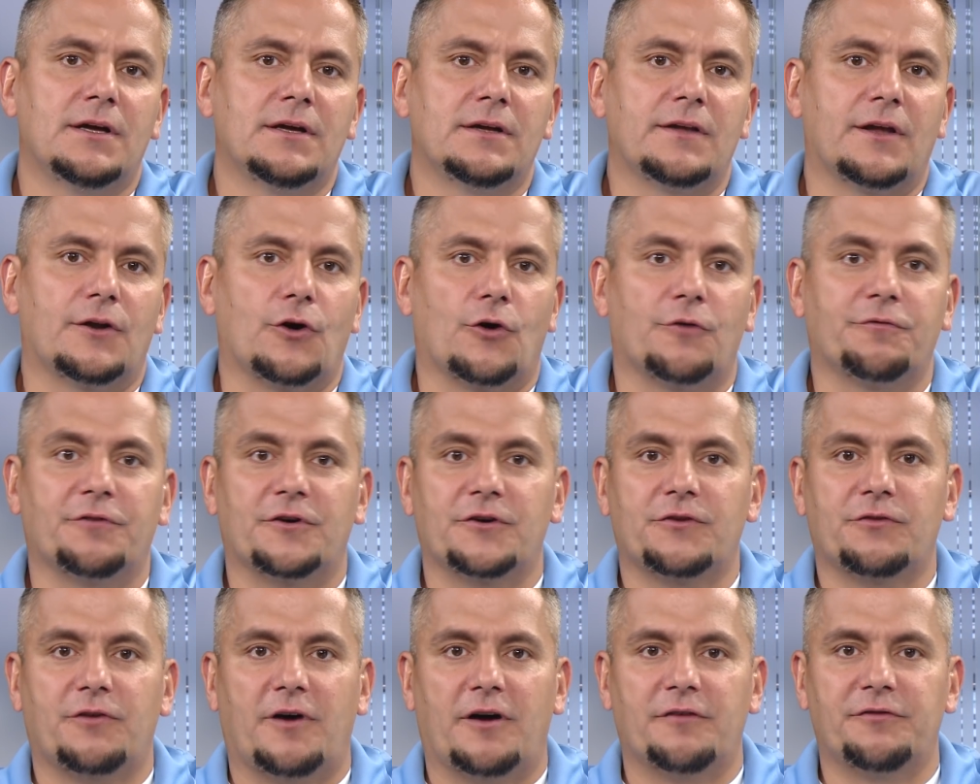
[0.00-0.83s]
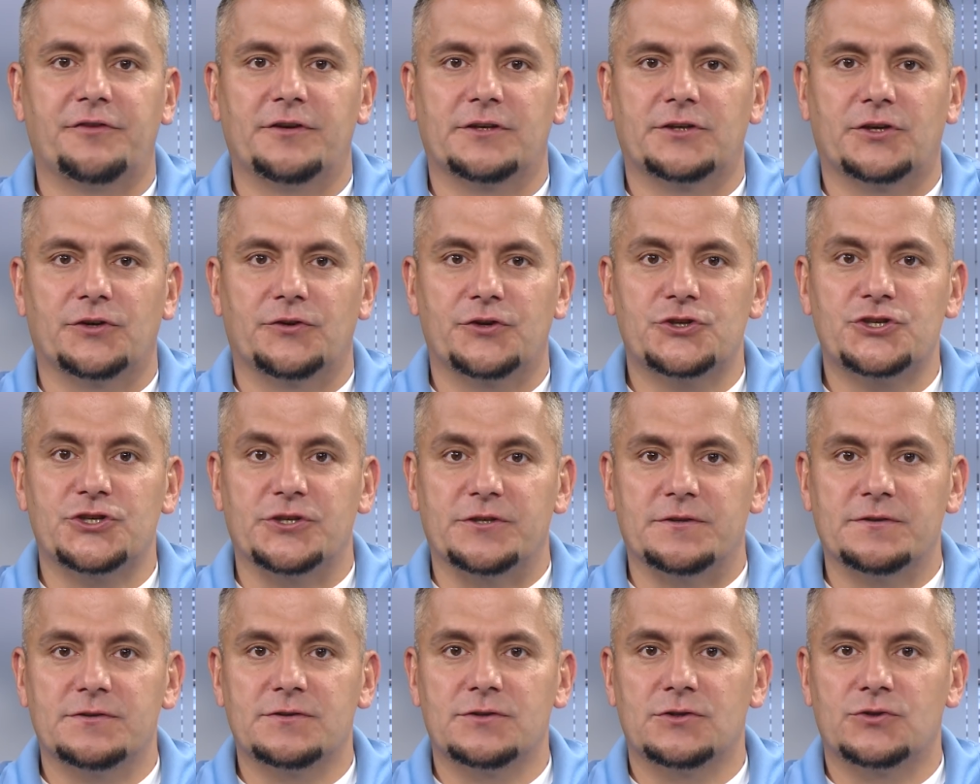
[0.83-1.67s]
that offers far-field
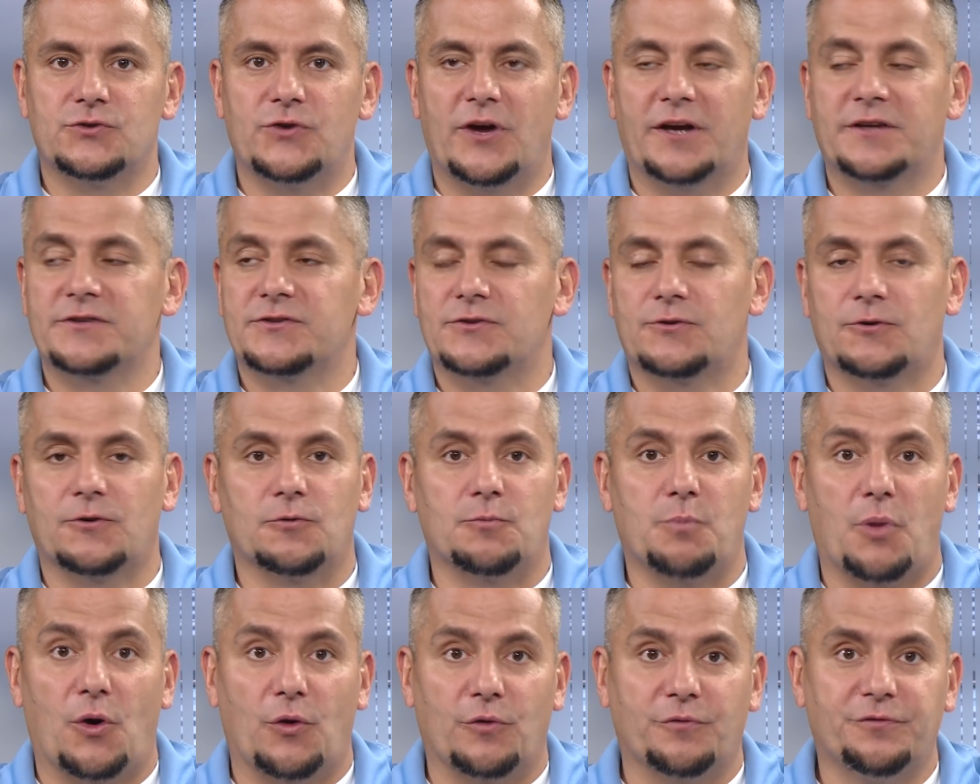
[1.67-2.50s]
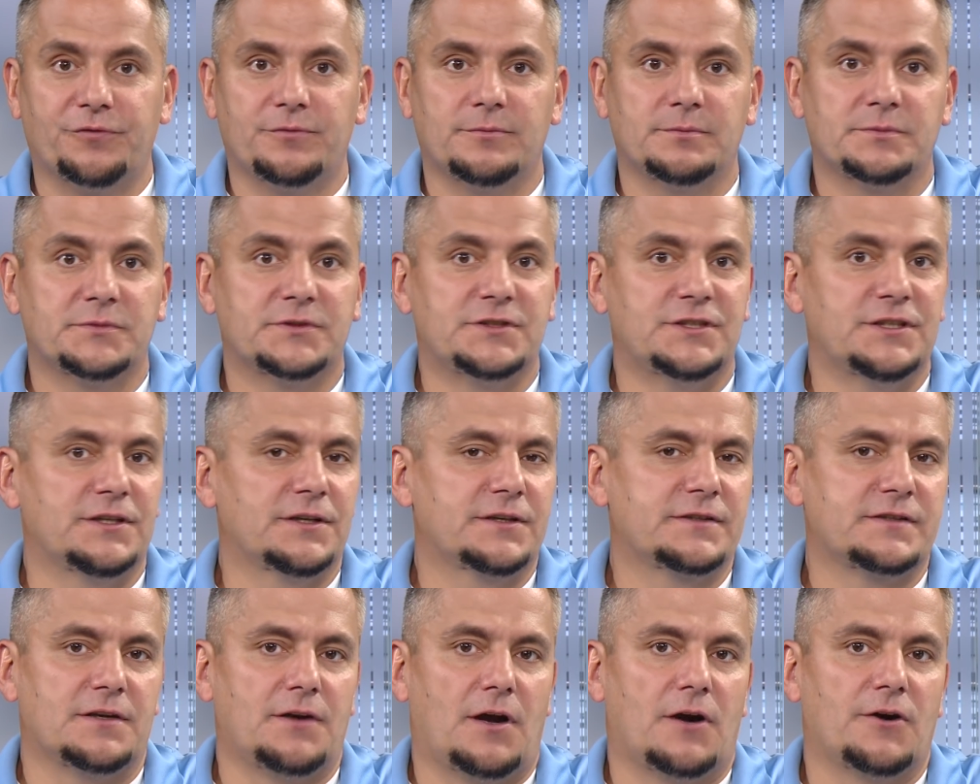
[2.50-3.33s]
conditions to execute both T
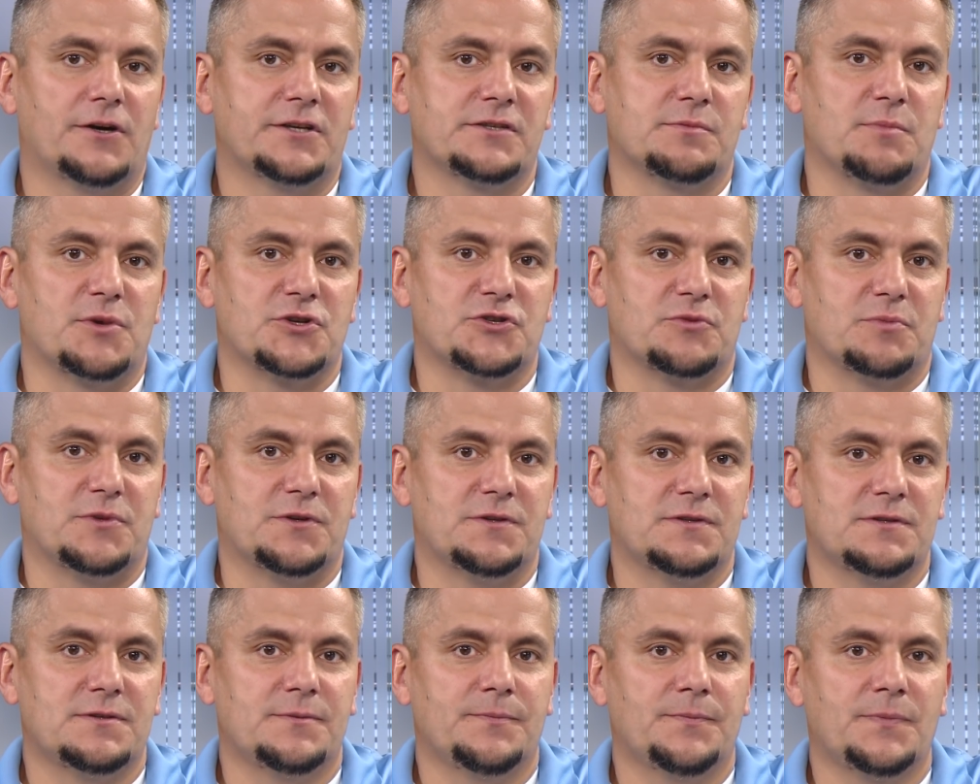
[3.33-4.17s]
X and R X measurements.